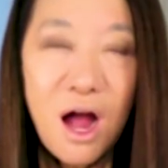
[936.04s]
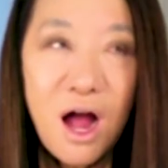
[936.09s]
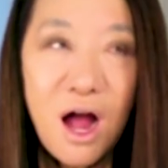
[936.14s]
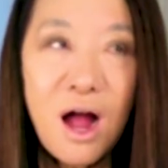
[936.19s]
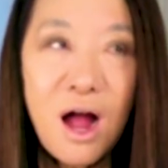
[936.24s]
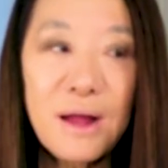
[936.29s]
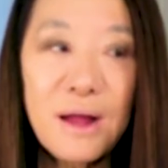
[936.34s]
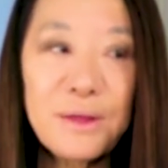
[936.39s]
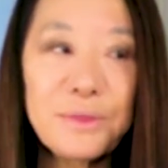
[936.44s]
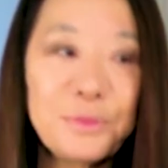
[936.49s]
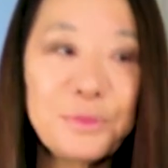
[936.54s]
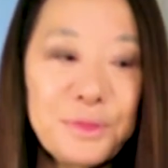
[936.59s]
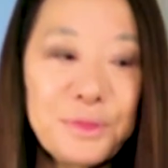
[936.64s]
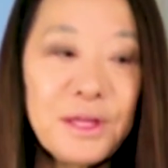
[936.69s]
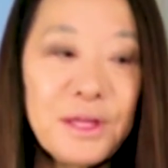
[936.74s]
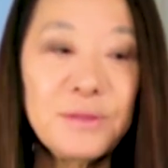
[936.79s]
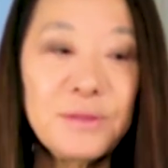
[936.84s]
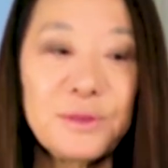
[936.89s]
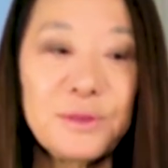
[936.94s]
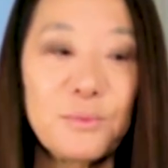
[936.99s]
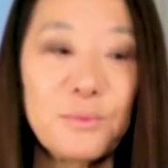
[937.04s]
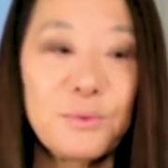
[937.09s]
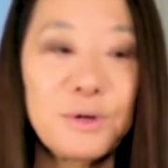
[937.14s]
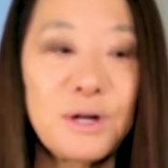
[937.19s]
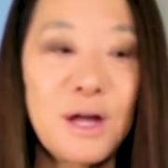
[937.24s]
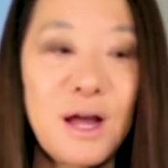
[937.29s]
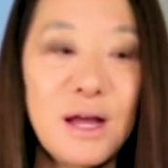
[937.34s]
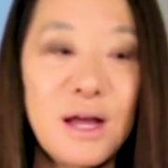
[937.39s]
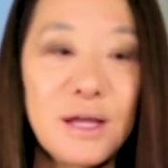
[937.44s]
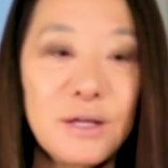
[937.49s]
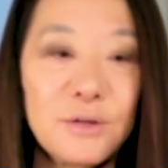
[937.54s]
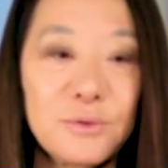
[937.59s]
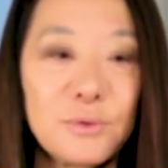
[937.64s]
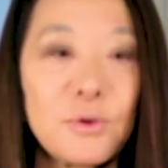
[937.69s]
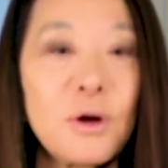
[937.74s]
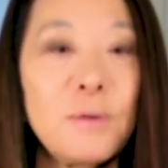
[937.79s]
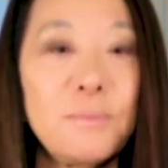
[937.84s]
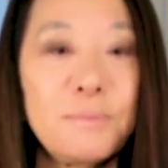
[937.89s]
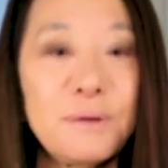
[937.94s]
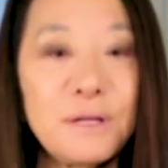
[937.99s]
I think that when I grew
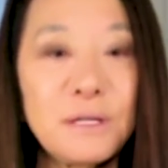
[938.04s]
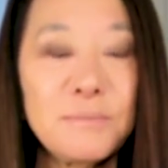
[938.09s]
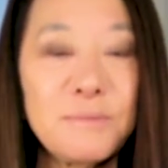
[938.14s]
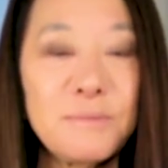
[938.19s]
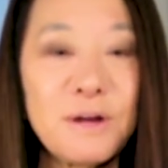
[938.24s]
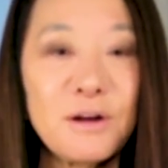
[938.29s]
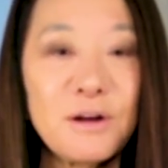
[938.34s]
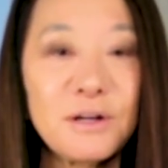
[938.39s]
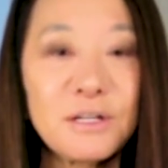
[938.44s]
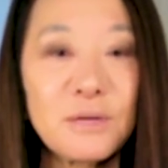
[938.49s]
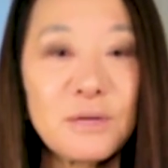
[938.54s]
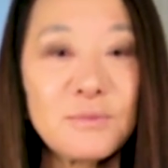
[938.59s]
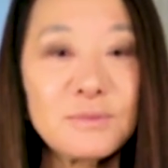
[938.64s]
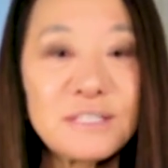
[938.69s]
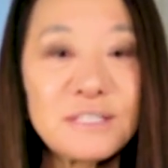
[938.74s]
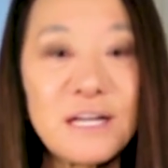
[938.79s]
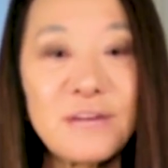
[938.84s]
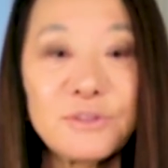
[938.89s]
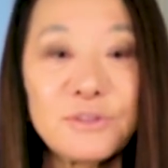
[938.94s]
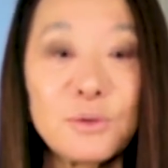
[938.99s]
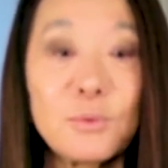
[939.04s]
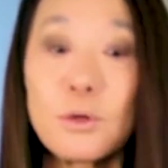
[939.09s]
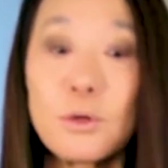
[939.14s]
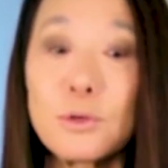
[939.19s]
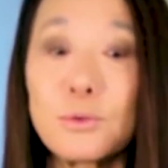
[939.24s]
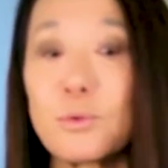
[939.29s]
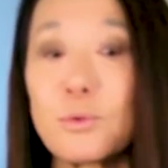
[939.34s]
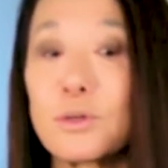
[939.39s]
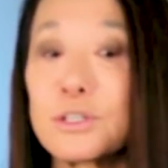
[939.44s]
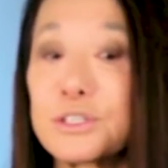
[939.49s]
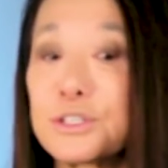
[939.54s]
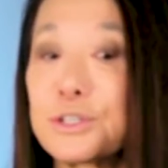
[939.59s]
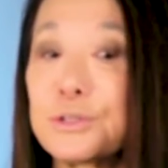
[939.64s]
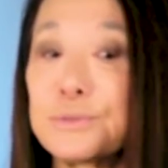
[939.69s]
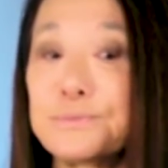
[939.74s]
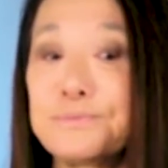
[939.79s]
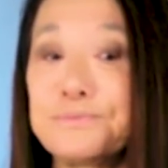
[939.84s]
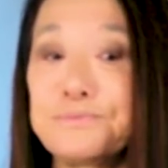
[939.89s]
up in America, it was after World War II.